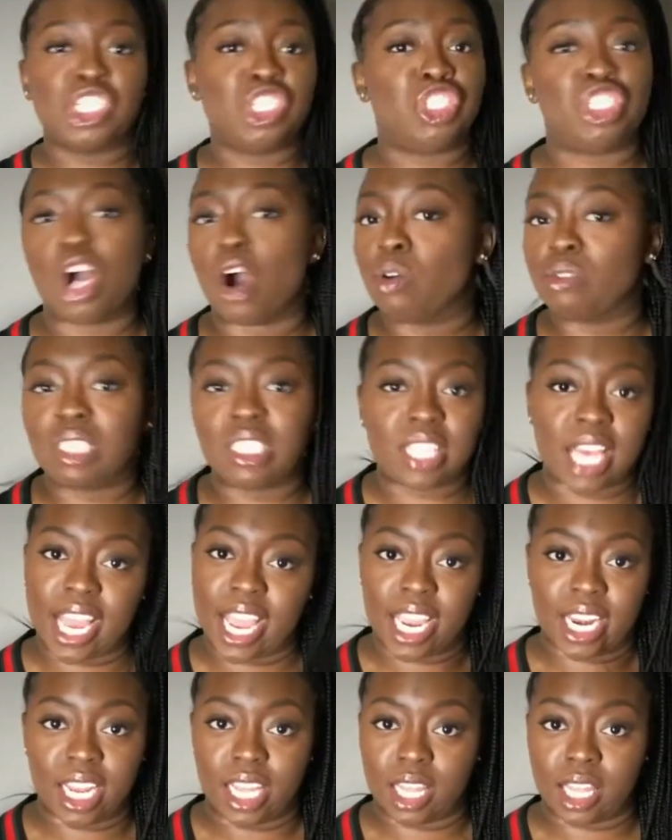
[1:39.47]
Don't say
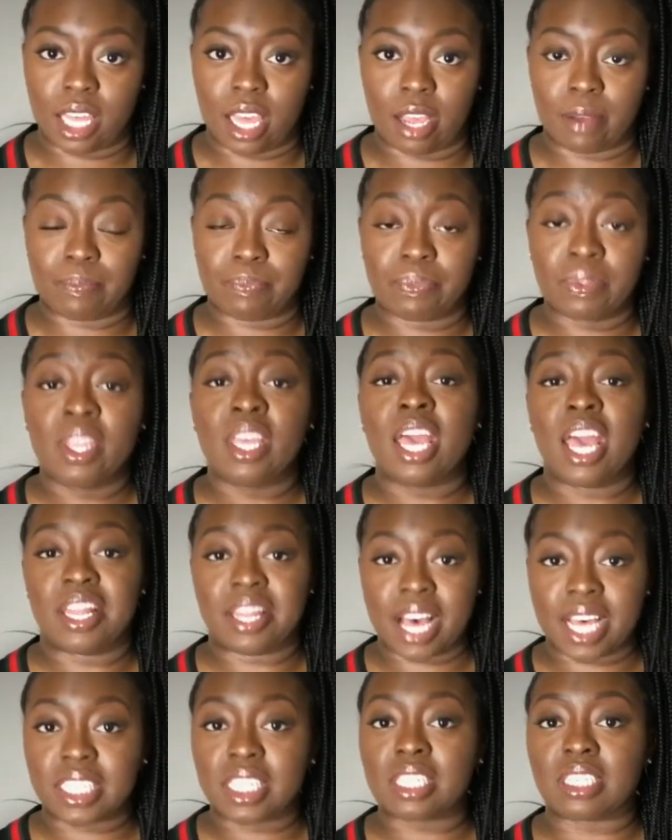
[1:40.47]
anything. And
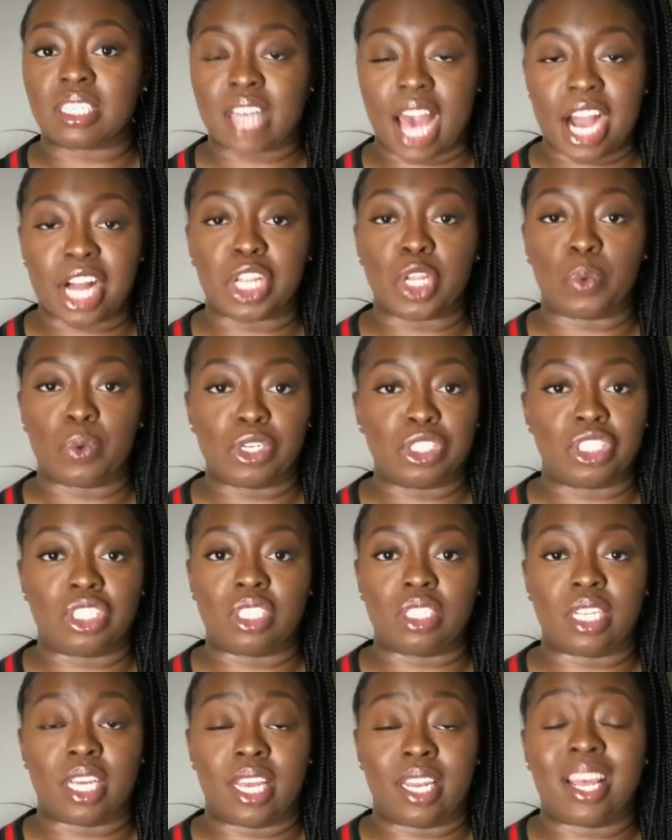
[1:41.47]
that's exactly what she
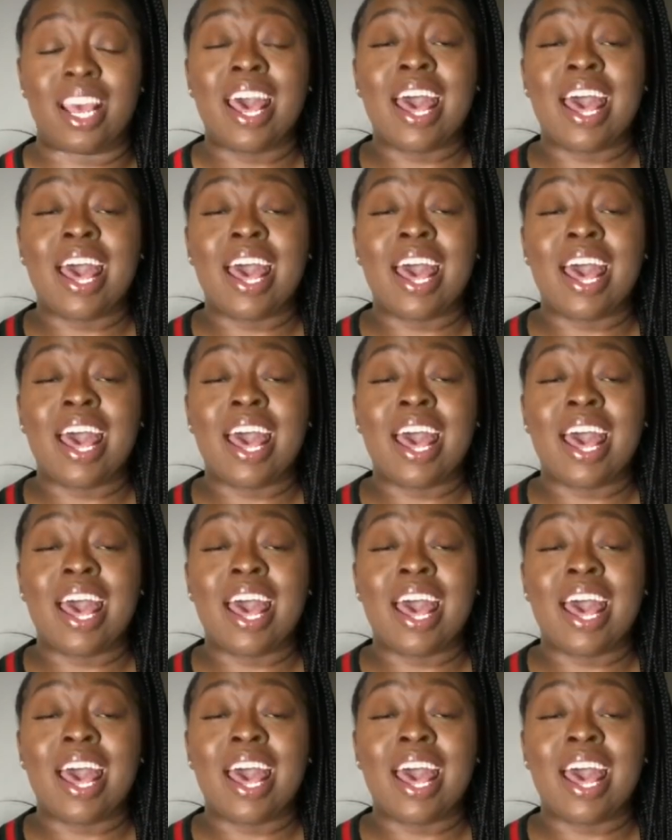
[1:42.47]
did.